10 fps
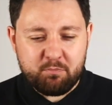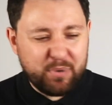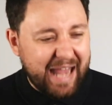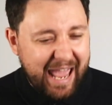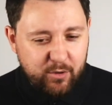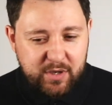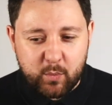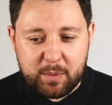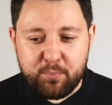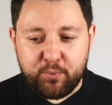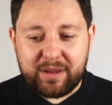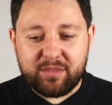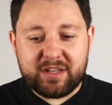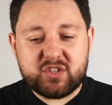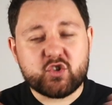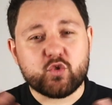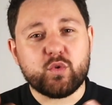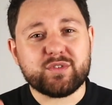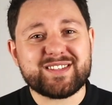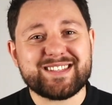but how can we bring these two
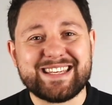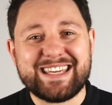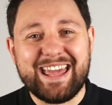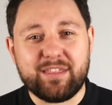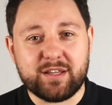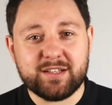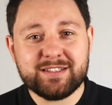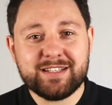worlds together